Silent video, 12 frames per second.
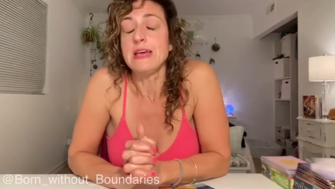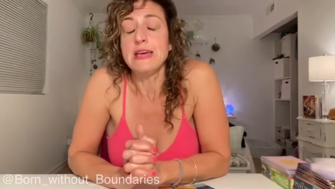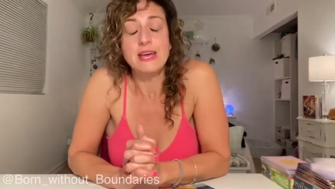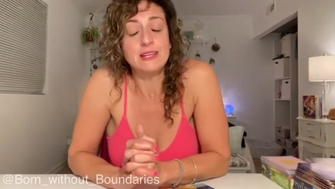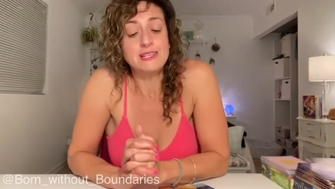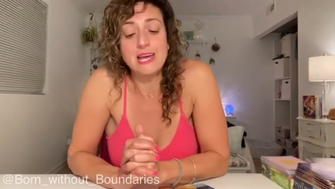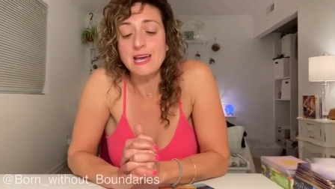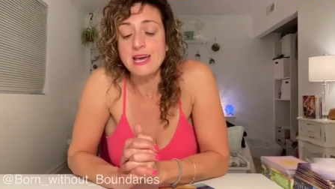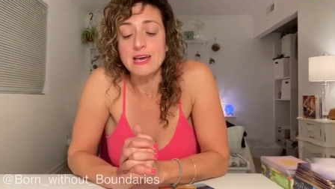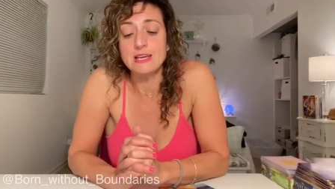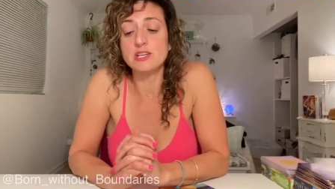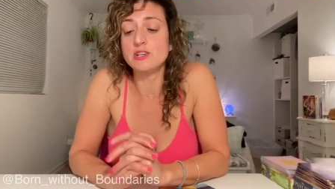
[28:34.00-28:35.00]
And
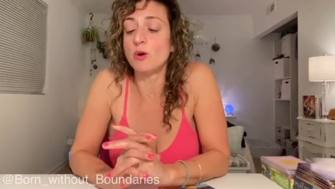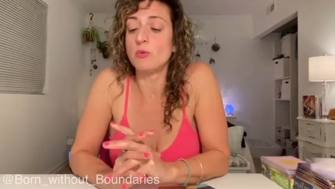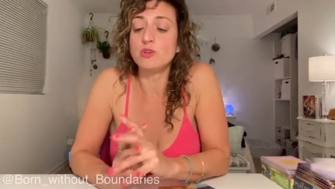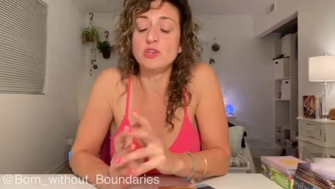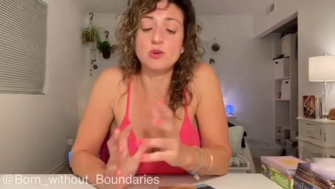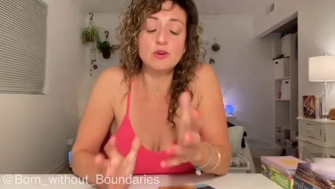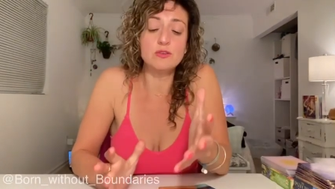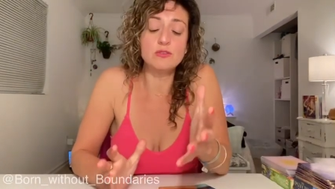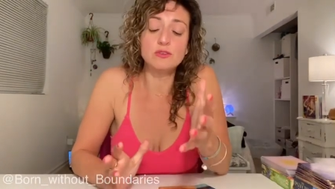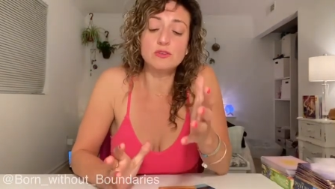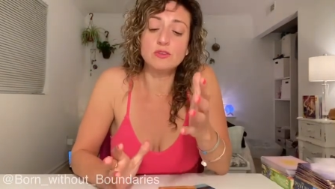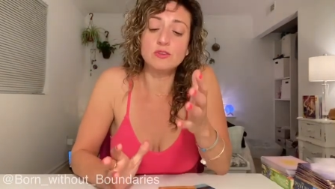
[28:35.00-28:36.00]
yeah, you know,
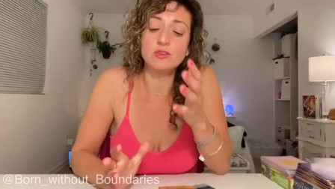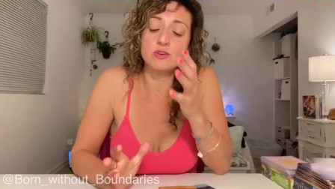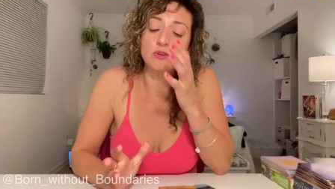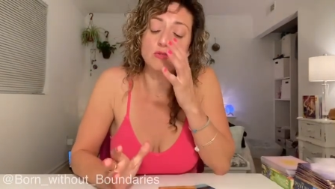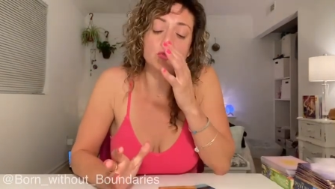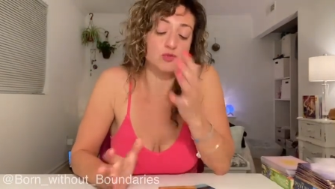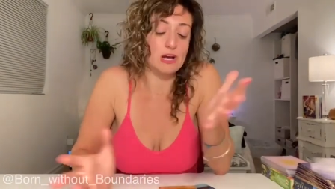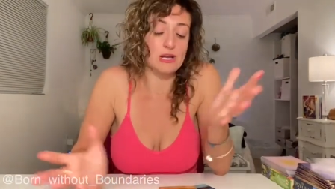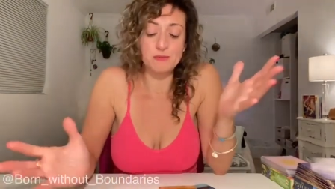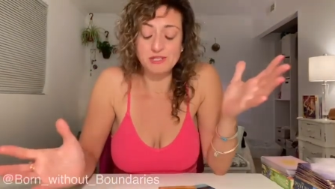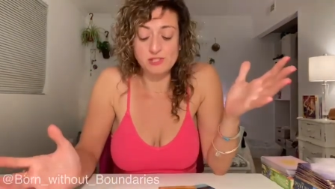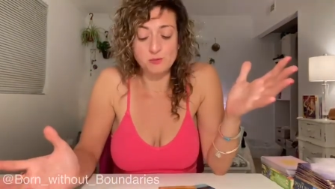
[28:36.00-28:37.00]
you're, you're try
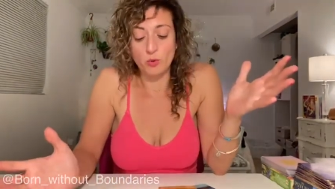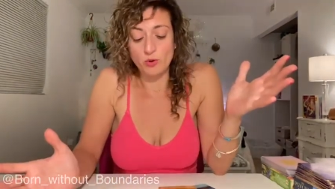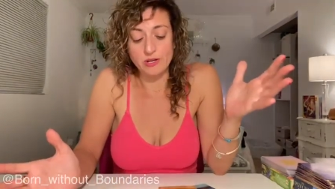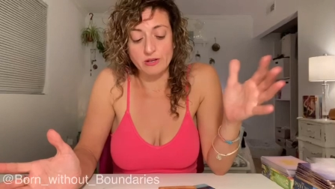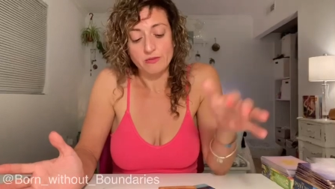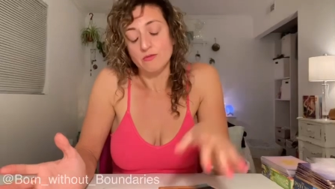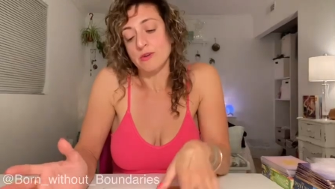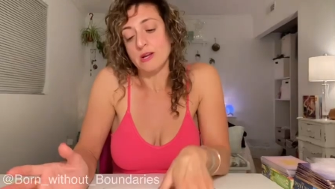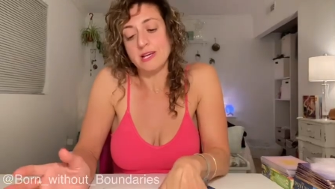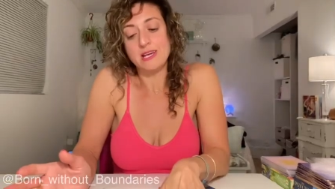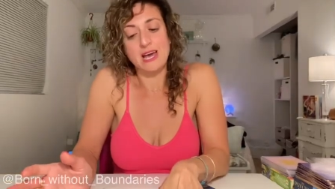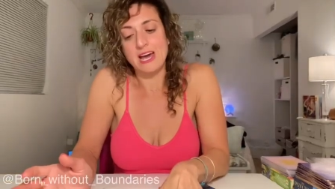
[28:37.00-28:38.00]
to be supportive,
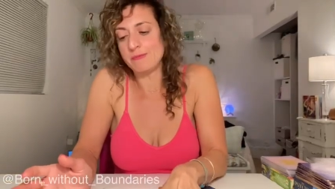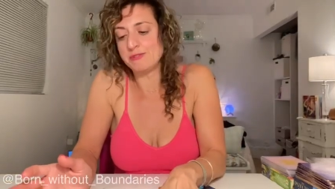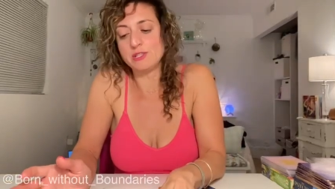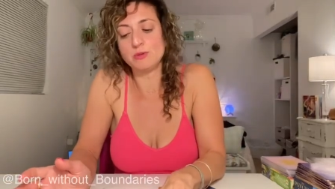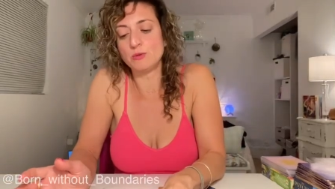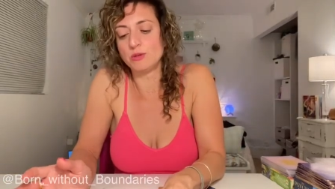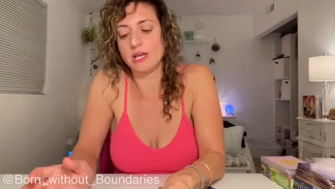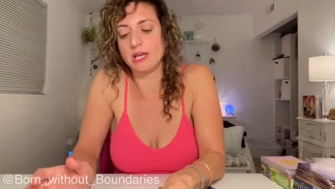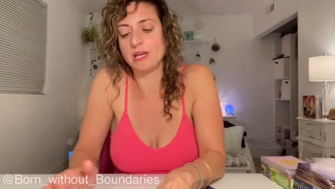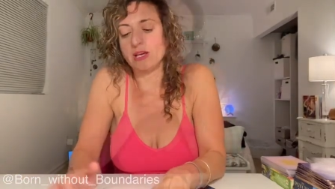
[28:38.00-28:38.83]
right? Absolutely.